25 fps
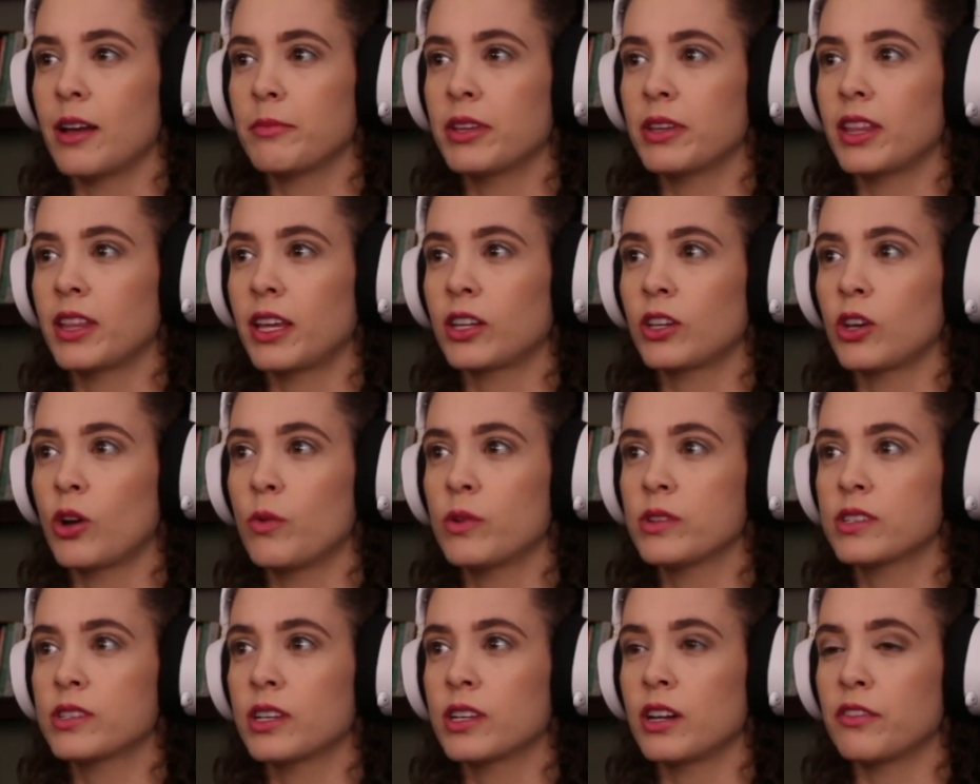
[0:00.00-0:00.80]
I mean, like,
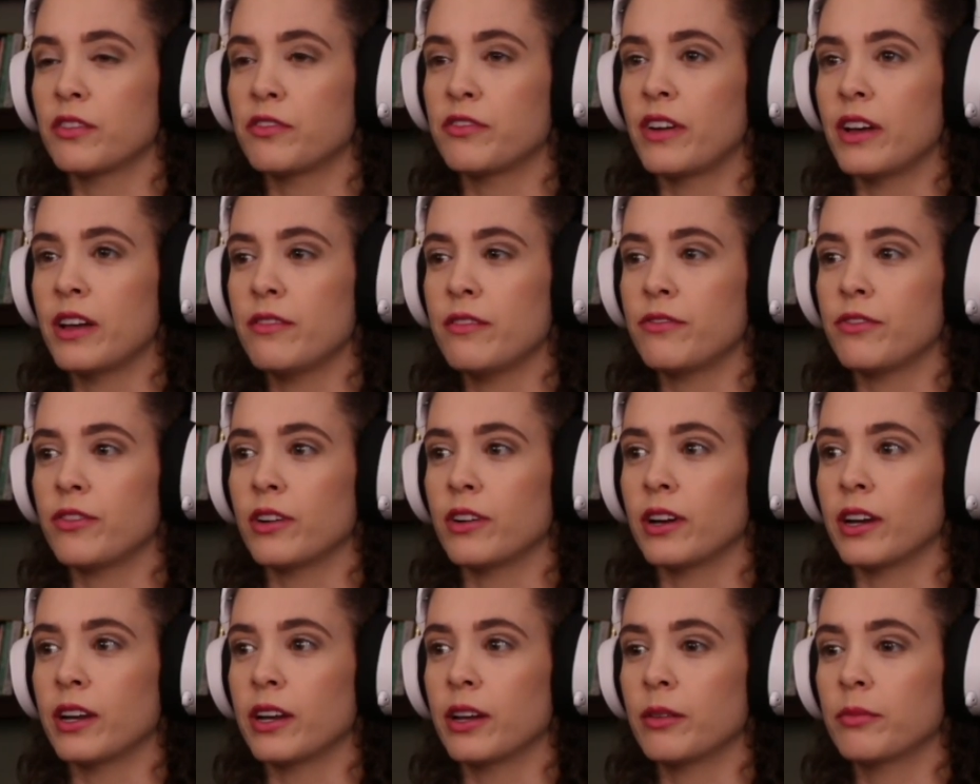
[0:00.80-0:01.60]
no one's gonna fight
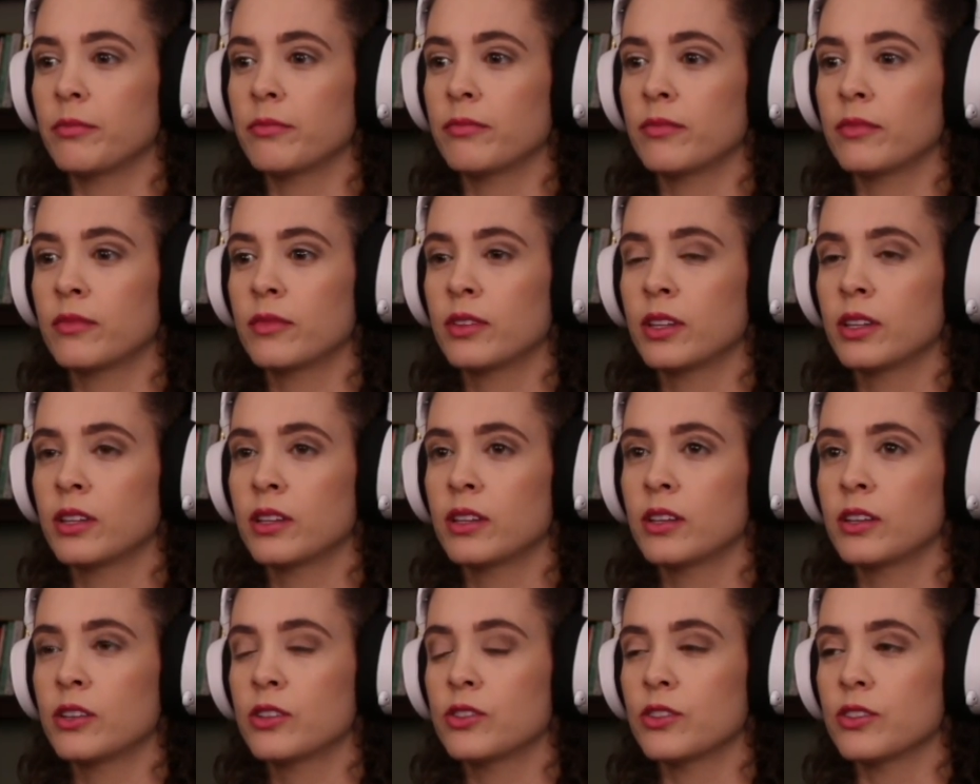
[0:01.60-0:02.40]
for him.
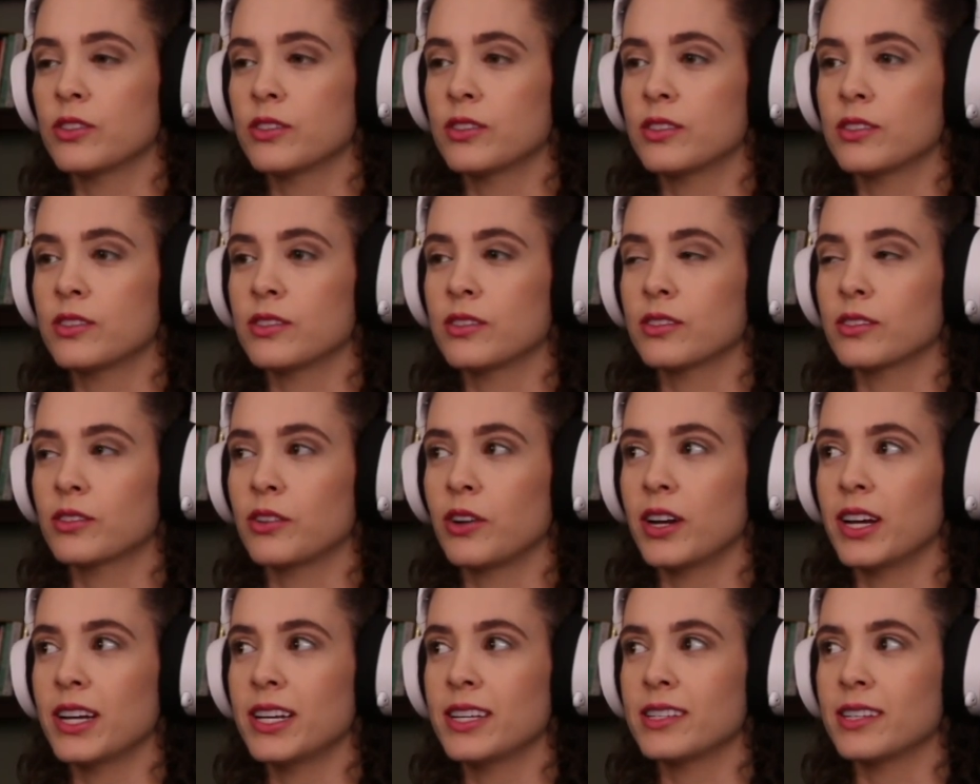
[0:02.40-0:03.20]
So this is
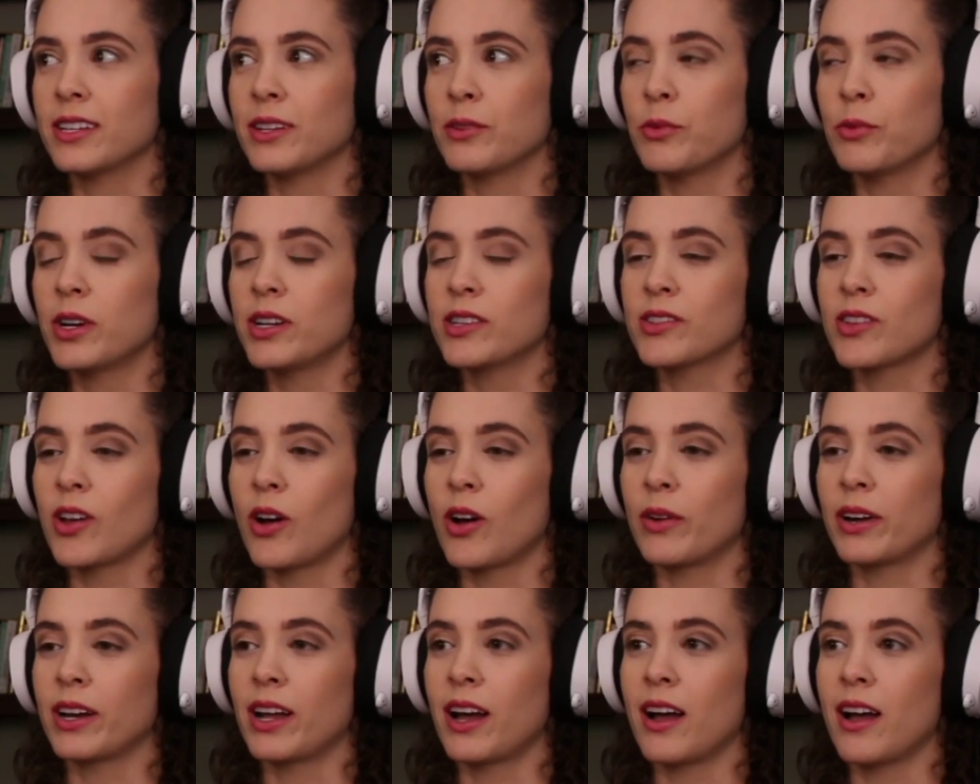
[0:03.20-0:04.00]
crazy. What is
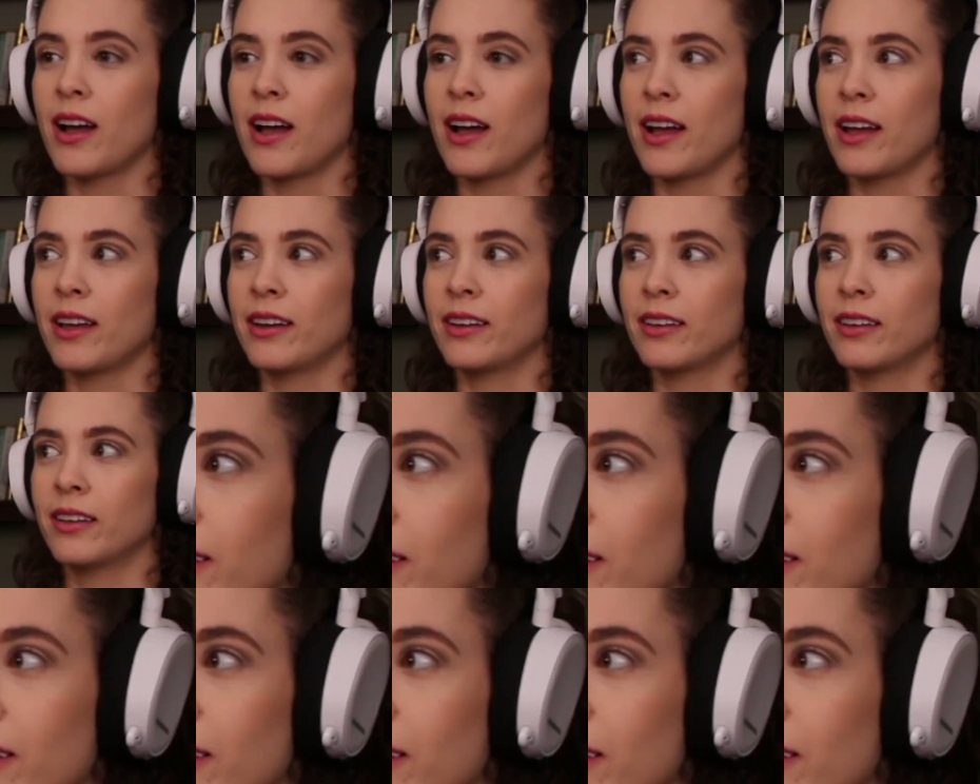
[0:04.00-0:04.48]
going on?